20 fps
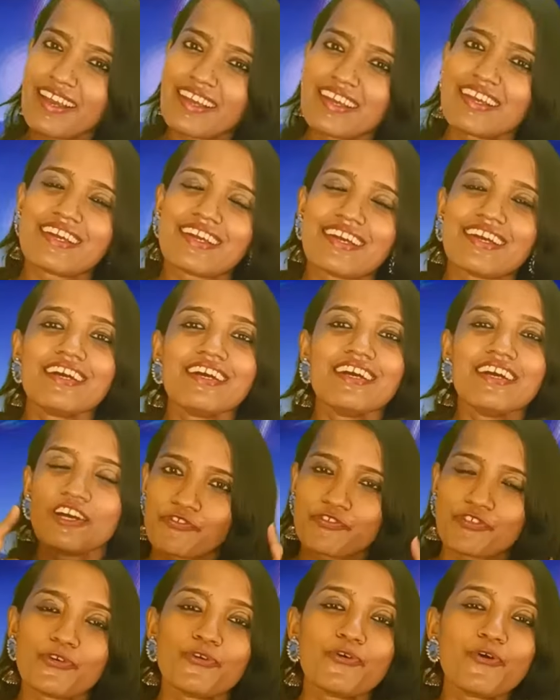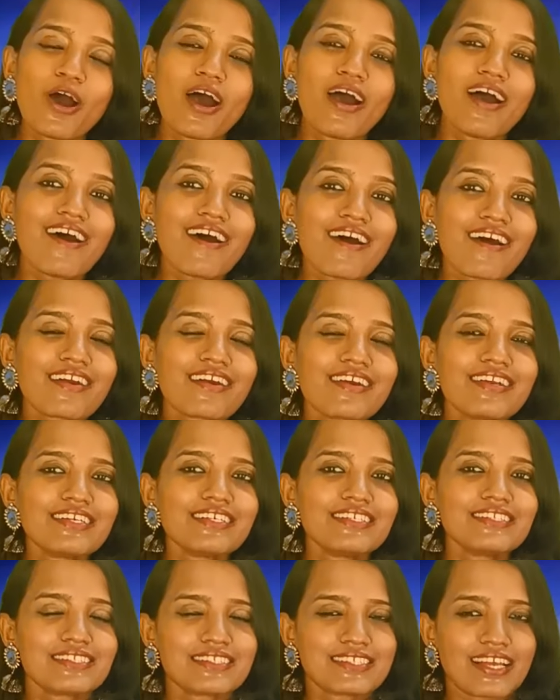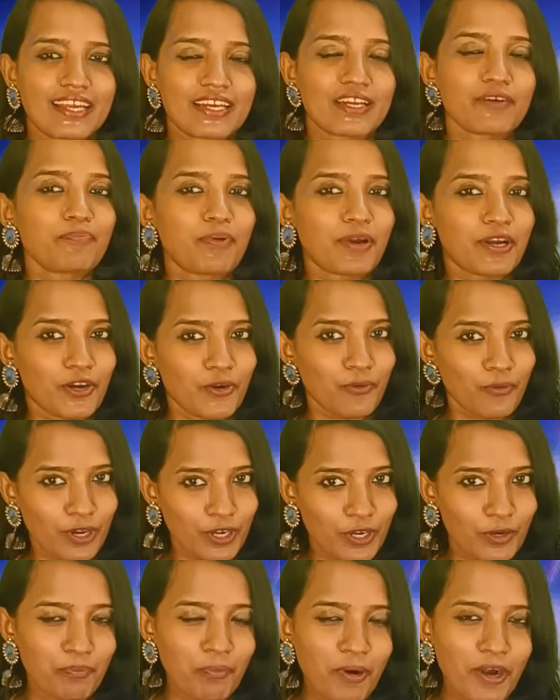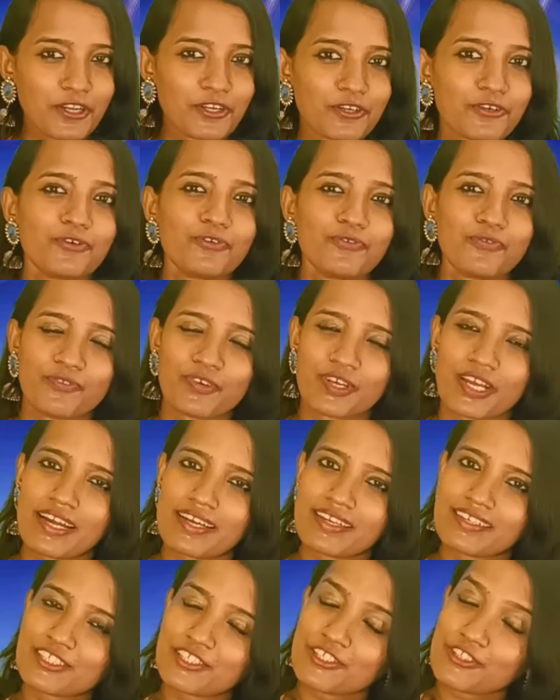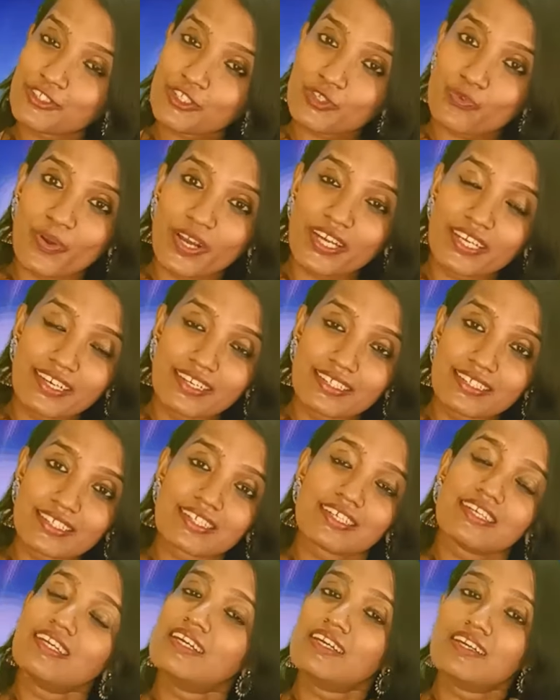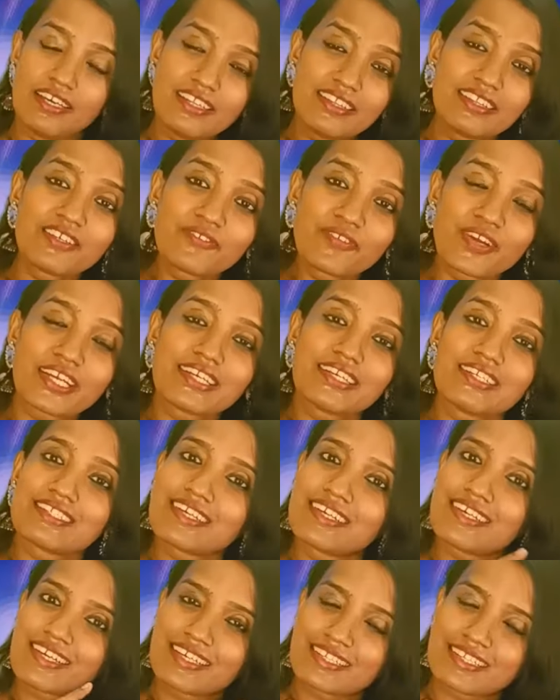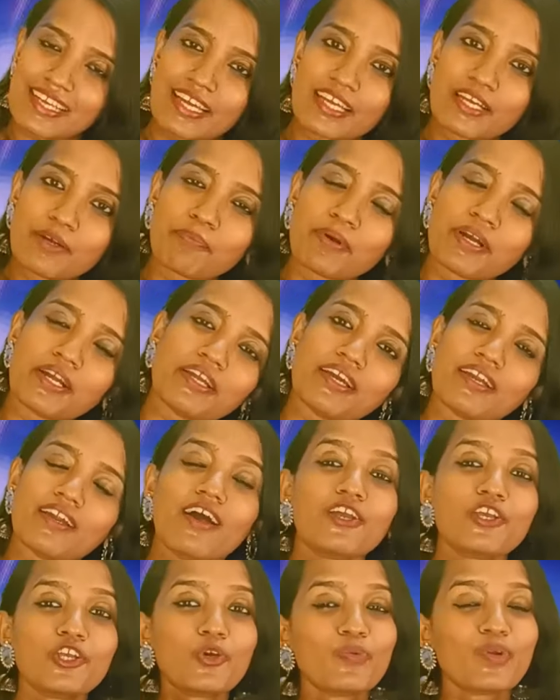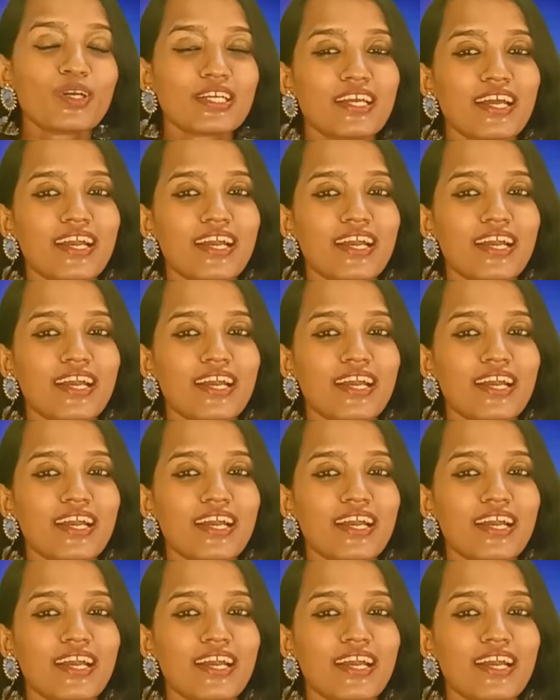Inga few early sign up pandravangalukku mattum we had introduced waitlist. In the waitlist la neenga sign up panninga you will